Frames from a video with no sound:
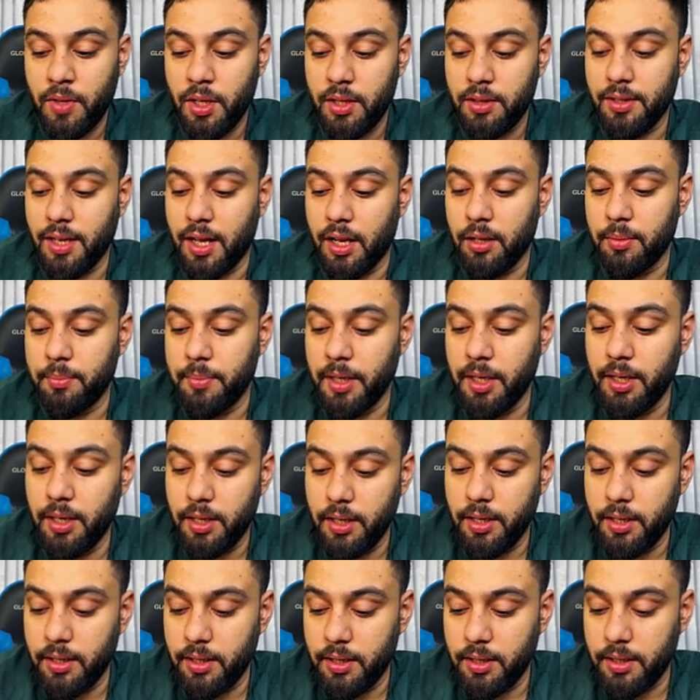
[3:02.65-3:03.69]
That will be
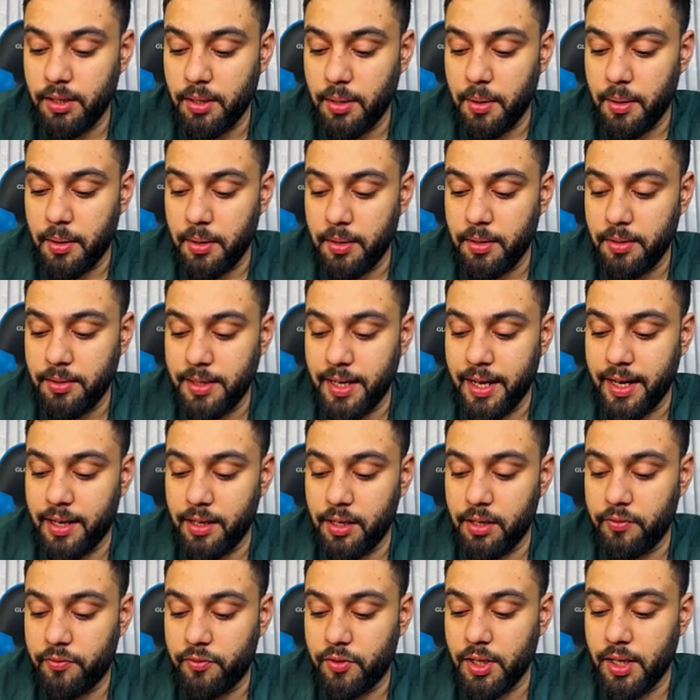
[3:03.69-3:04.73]

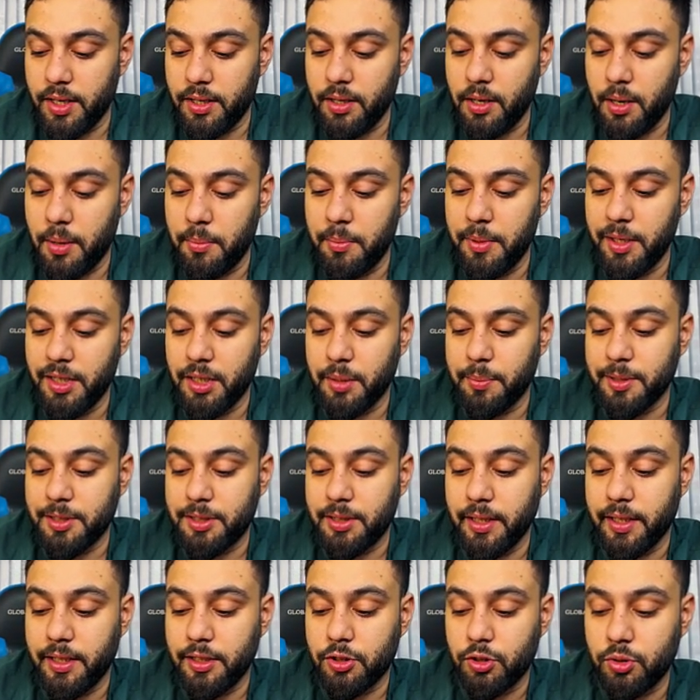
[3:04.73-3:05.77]
negative 10 meter per
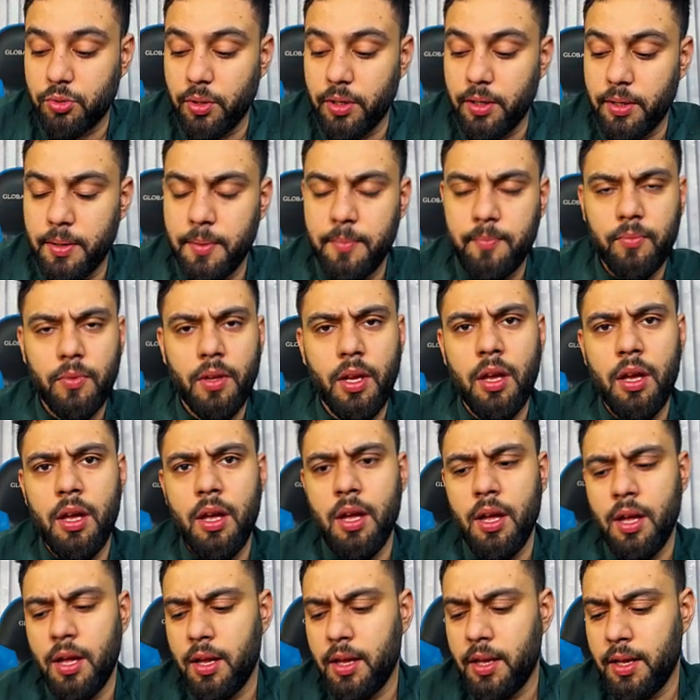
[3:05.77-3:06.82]
second square.
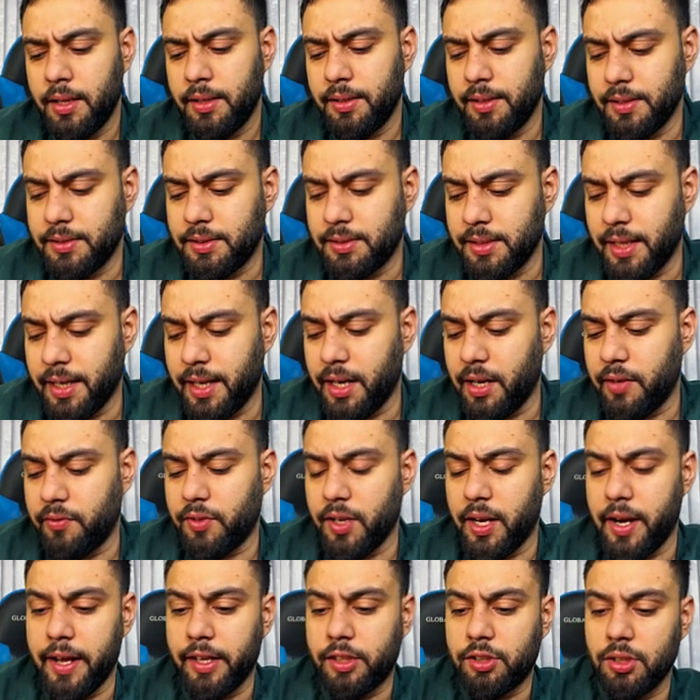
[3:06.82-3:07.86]
This negative
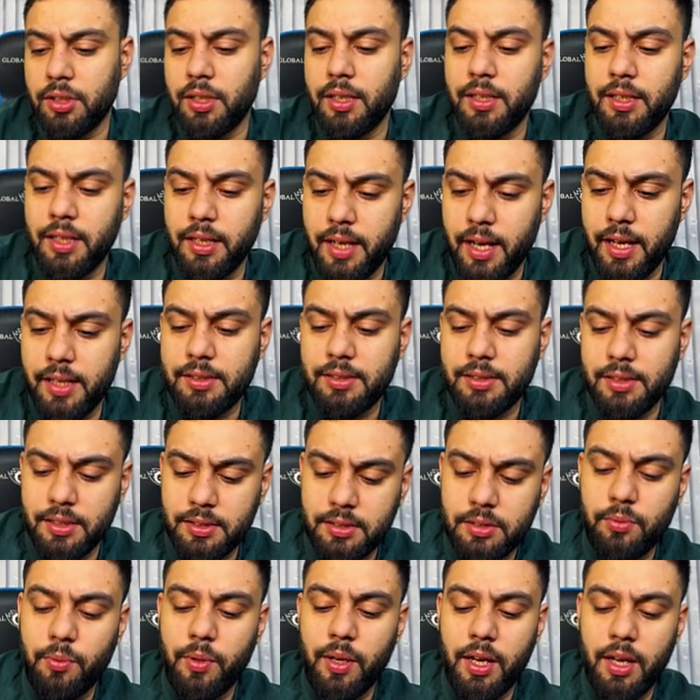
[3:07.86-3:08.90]
10 actually indicates since
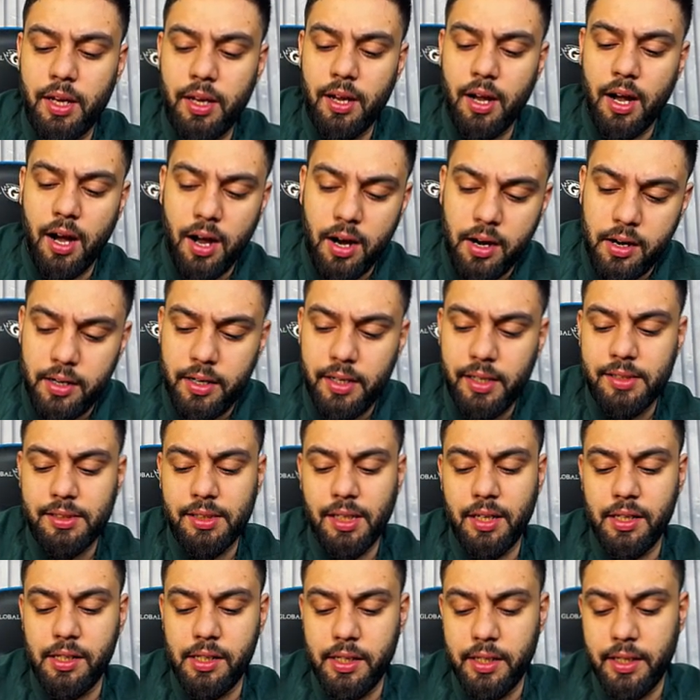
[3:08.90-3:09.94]
we are
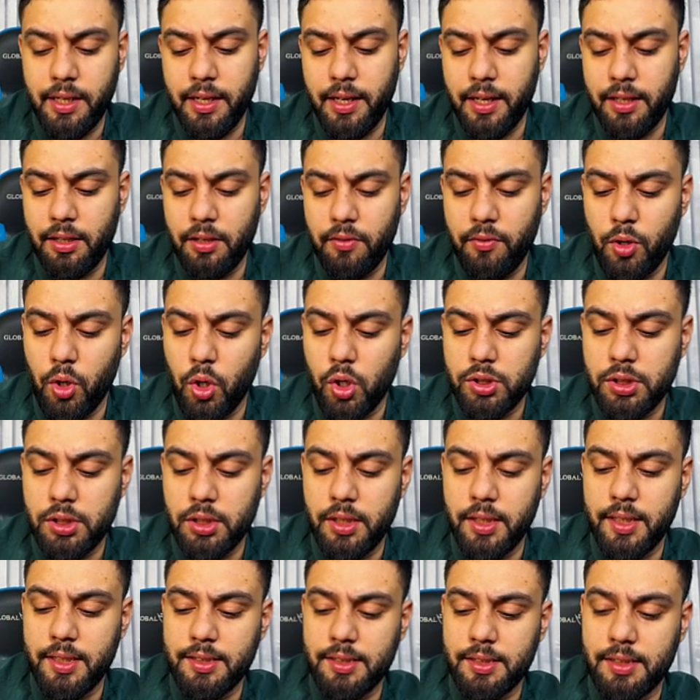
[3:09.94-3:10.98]
decelerating and the
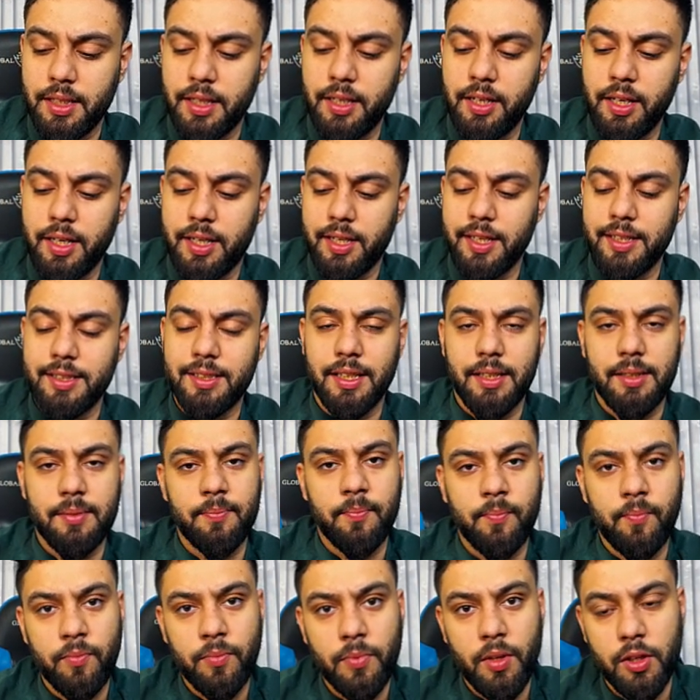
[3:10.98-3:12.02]
velocity is decreasing,
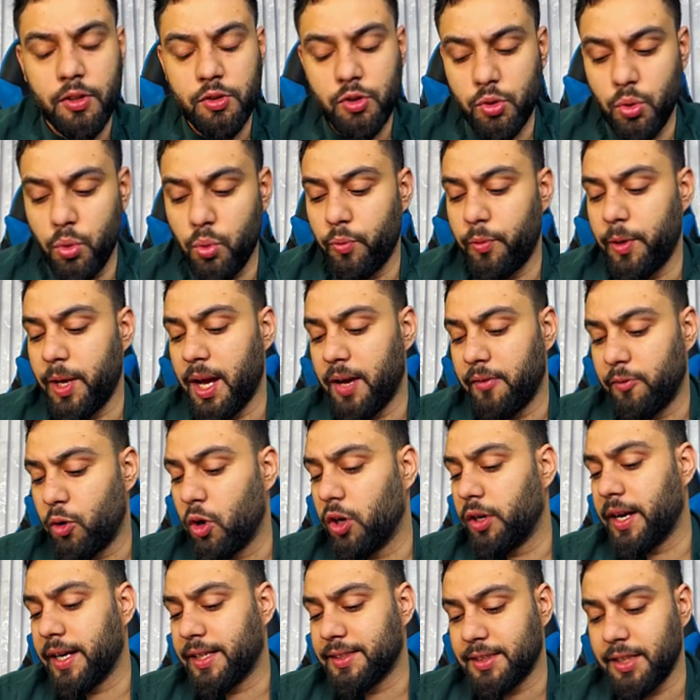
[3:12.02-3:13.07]
so we have
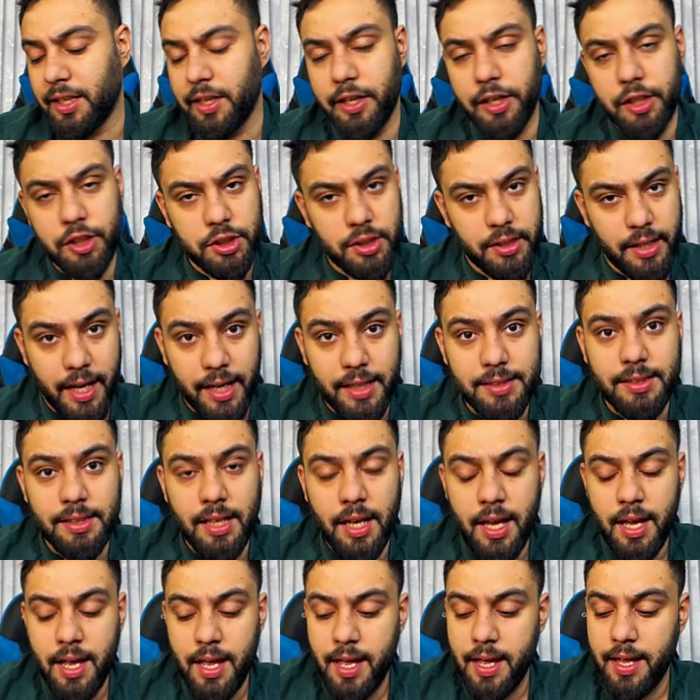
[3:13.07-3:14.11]
got acceleration as
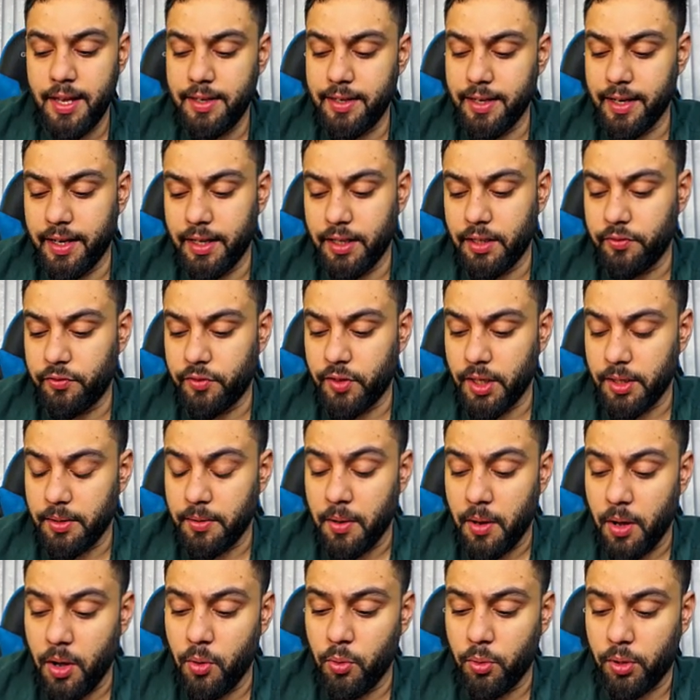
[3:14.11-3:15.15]
negative 10.
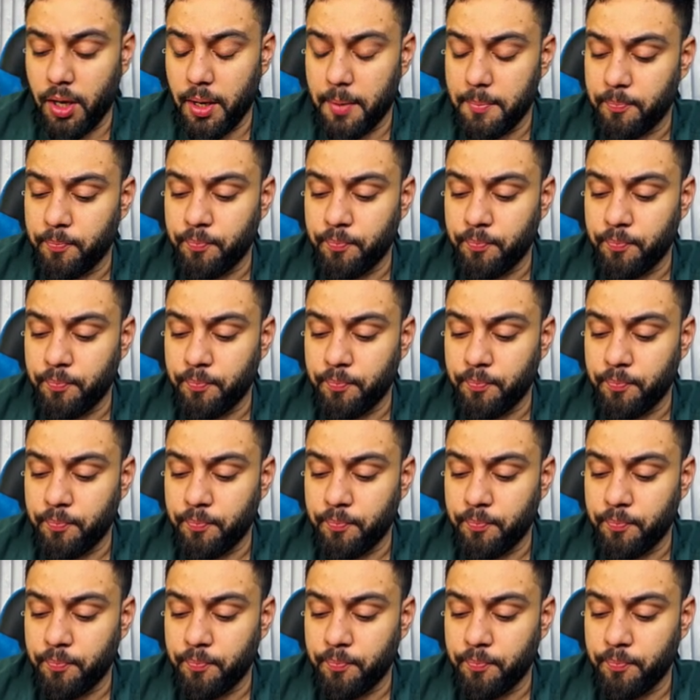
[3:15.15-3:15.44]
Okay.